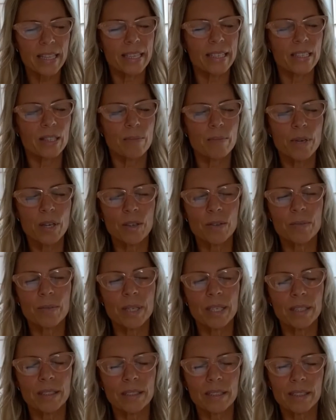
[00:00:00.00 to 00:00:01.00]
this
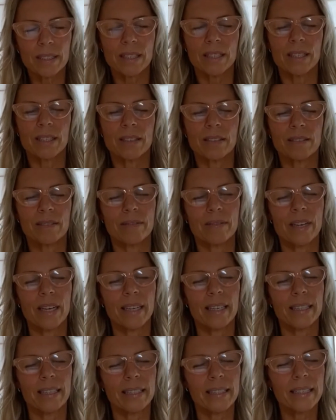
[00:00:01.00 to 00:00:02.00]
moment,
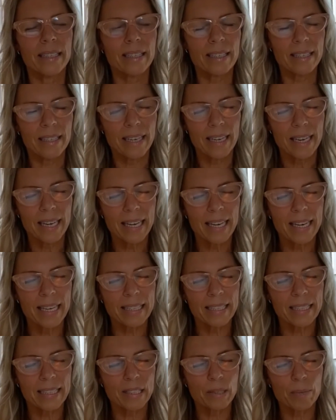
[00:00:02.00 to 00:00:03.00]
right?
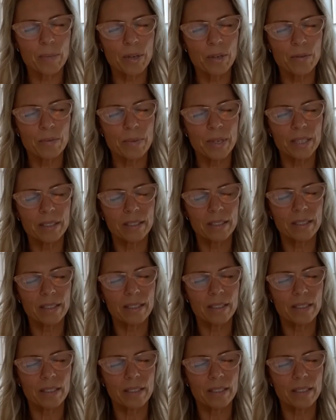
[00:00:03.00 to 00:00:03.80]
In this moment.